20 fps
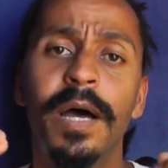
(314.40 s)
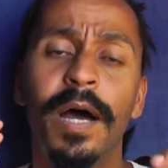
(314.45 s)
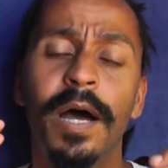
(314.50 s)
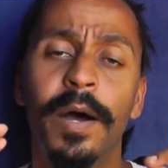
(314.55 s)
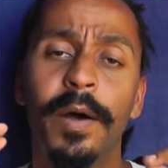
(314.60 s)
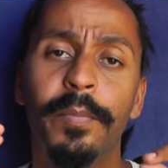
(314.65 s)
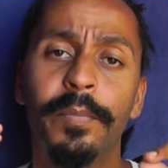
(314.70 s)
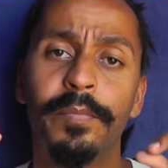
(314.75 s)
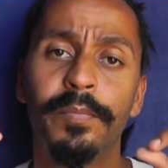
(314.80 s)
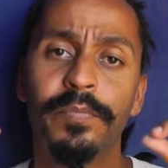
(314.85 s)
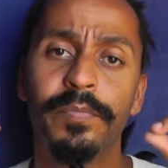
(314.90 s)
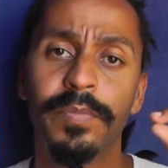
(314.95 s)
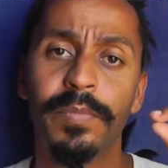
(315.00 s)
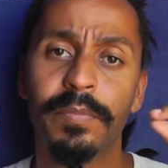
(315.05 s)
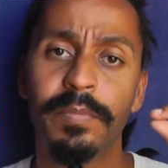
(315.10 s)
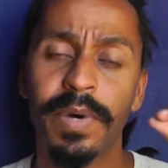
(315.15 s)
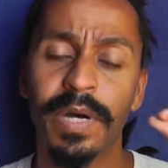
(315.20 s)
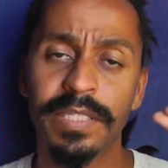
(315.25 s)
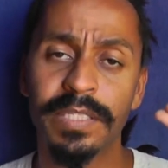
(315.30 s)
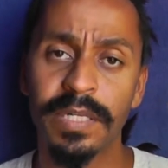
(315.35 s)
um,
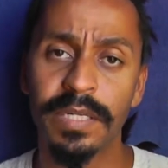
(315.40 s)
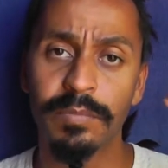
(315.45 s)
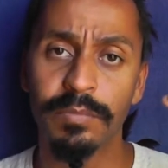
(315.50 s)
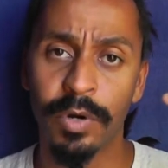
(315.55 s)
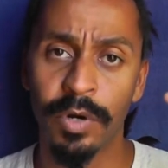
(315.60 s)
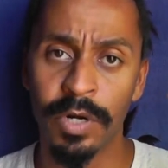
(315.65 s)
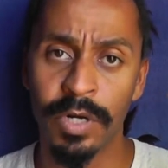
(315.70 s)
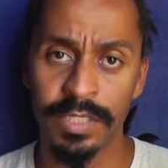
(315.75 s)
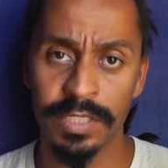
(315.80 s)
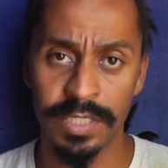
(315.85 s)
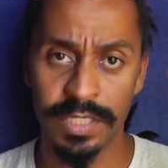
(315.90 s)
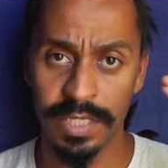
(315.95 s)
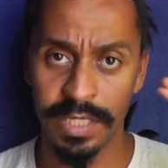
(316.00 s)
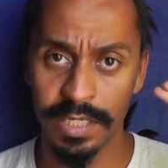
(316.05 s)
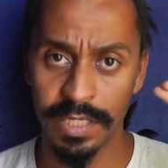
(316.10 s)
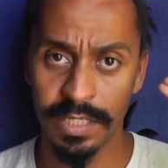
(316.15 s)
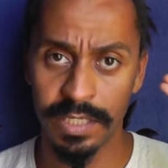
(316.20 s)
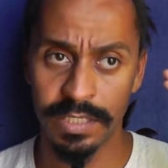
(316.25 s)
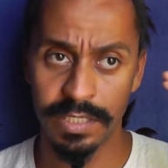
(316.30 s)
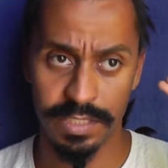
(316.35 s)
muscle motor
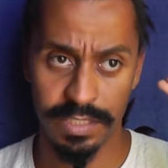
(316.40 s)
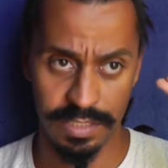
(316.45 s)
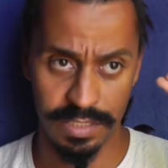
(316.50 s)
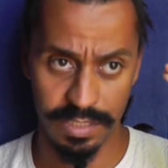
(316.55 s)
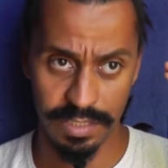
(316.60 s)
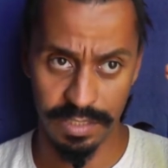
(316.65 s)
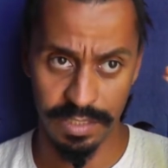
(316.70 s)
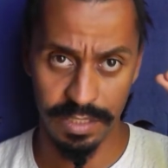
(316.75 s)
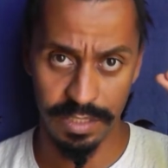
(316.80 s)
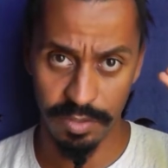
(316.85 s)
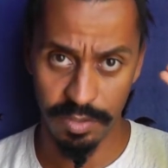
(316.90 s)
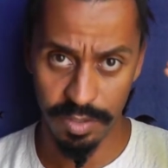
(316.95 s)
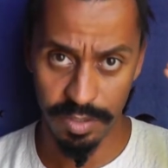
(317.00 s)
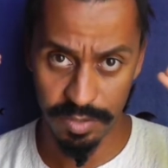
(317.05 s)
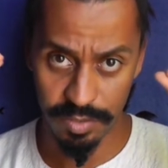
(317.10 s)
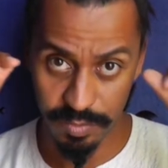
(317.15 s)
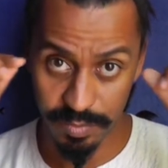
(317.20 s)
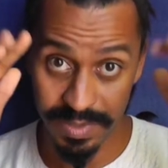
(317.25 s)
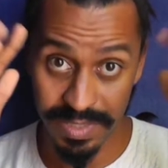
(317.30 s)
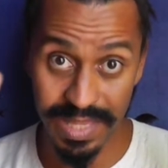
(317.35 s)
skills uh, in order
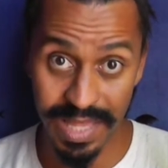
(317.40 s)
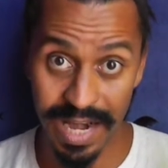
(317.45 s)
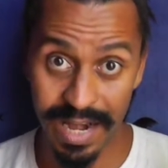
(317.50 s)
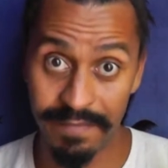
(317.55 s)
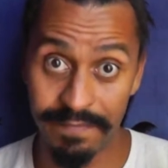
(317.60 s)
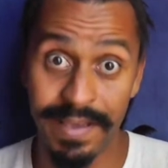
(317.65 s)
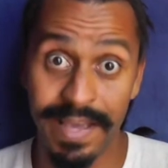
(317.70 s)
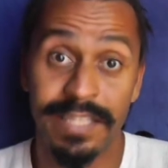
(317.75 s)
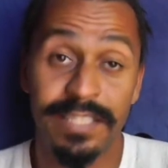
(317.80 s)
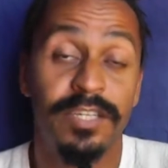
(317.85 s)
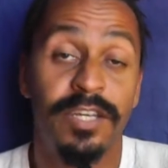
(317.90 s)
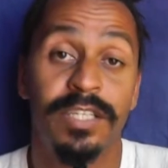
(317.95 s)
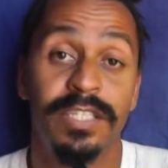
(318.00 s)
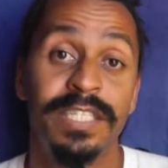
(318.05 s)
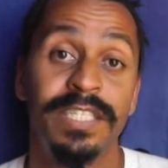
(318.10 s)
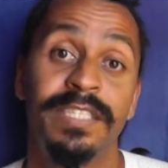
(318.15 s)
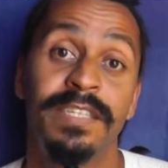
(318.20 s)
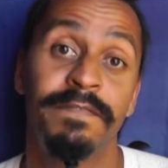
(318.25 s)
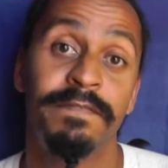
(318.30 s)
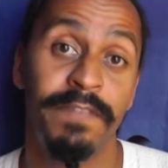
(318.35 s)
to be that advanced because
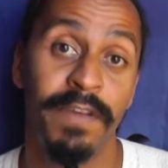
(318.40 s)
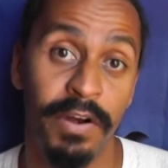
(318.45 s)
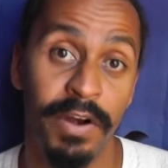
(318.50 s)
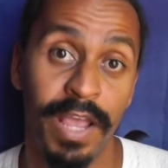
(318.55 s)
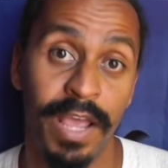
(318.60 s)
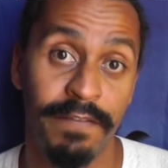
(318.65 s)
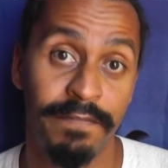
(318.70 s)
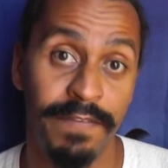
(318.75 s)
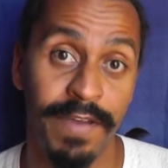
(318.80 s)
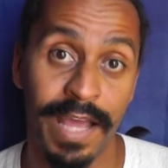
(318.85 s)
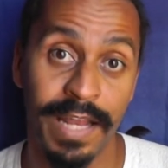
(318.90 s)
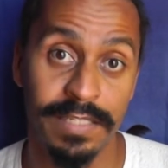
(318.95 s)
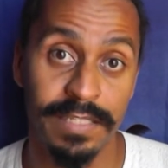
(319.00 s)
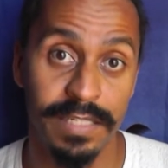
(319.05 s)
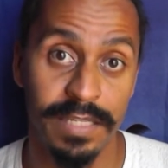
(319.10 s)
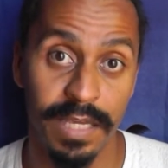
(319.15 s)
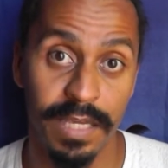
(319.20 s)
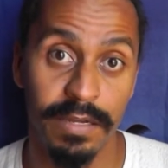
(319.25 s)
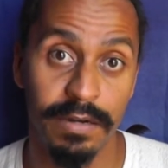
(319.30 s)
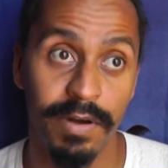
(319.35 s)
it's a very
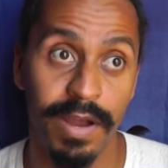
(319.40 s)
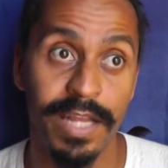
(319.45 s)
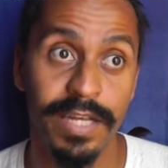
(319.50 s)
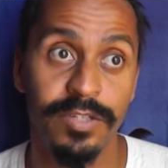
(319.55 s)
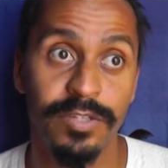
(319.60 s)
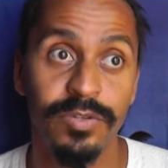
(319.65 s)
advanced thing, right?